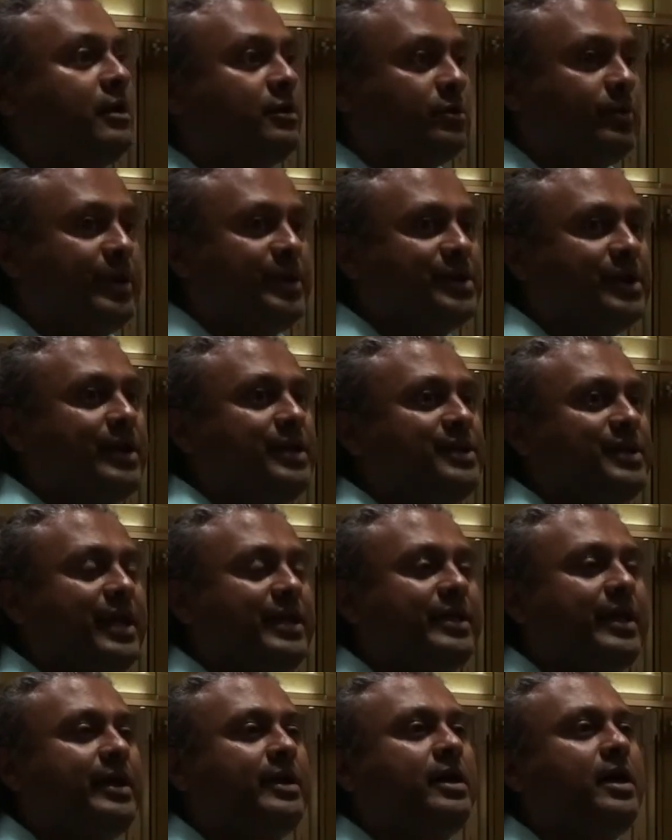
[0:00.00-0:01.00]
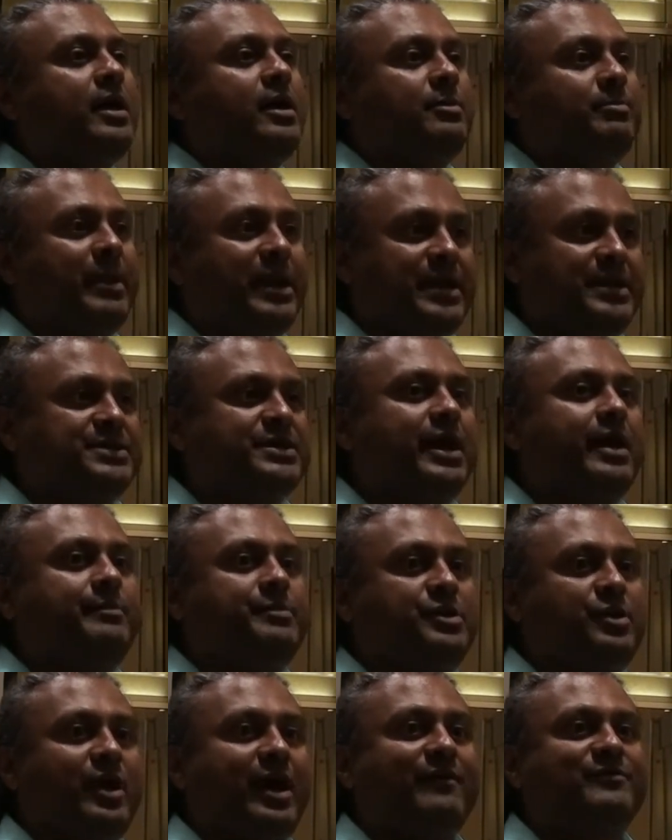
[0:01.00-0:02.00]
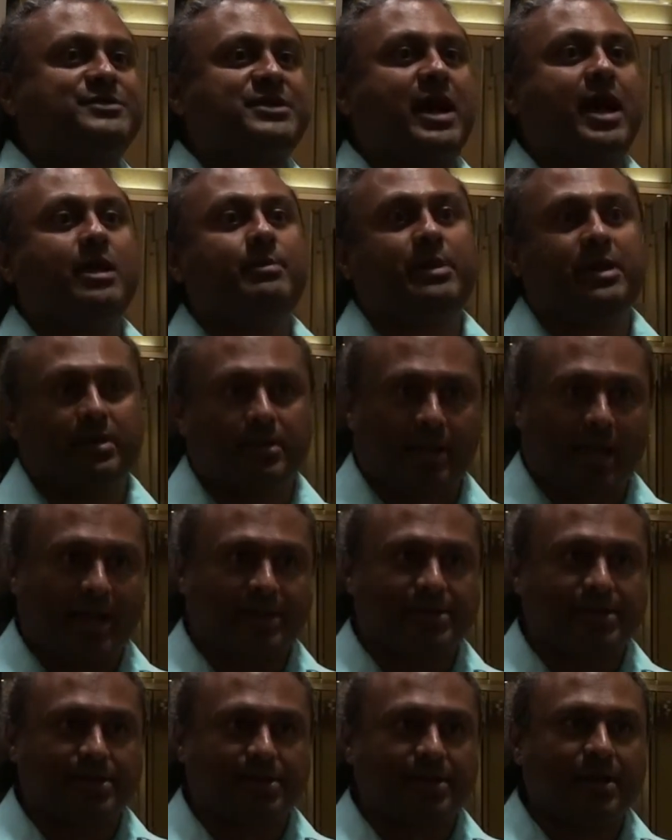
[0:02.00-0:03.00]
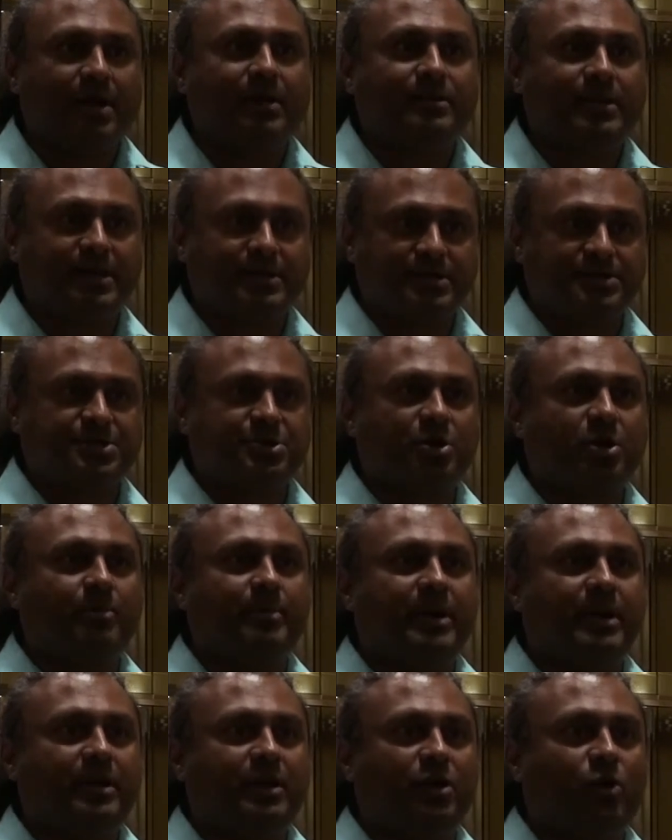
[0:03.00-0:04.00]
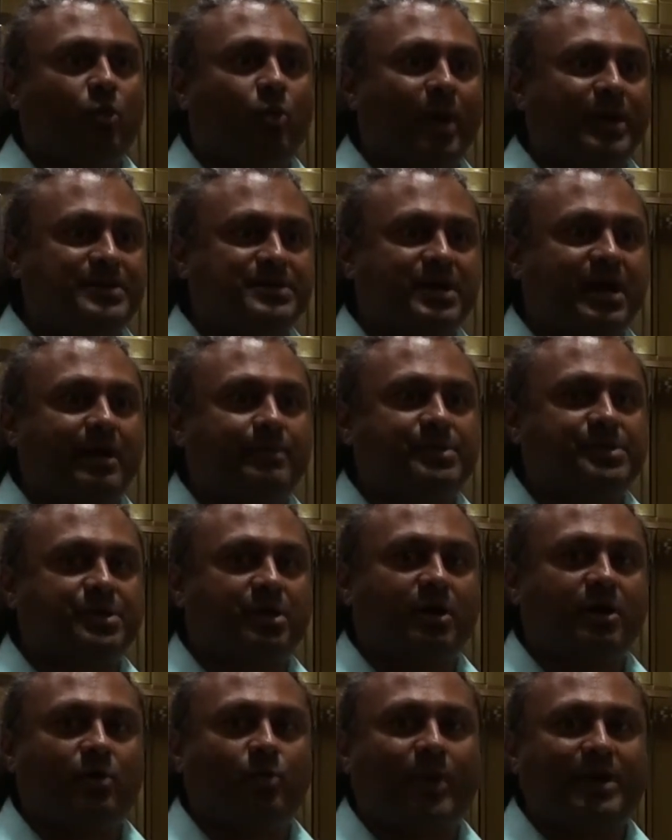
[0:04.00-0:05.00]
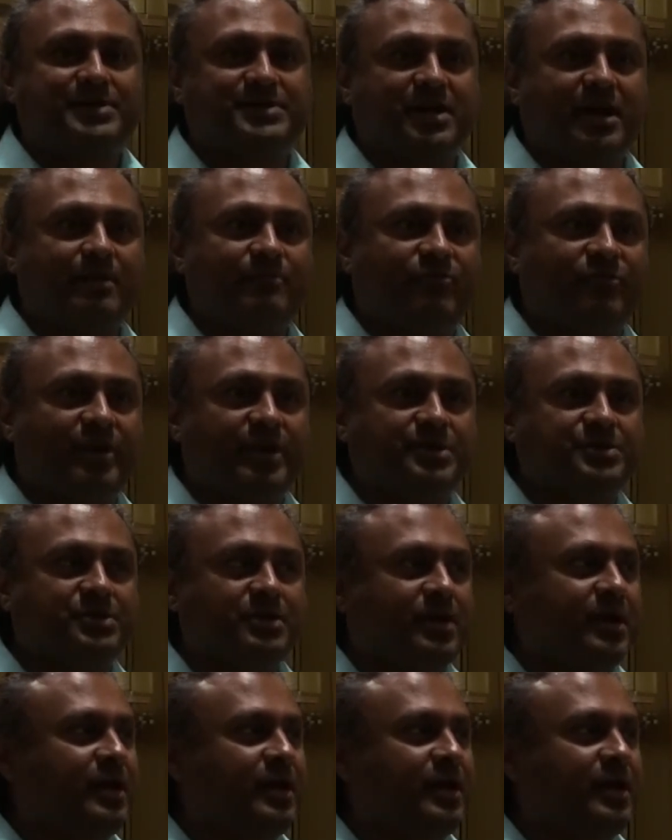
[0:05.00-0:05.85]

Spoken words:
The reason I say that, many times you have timing classes that determine when time started, when time finished.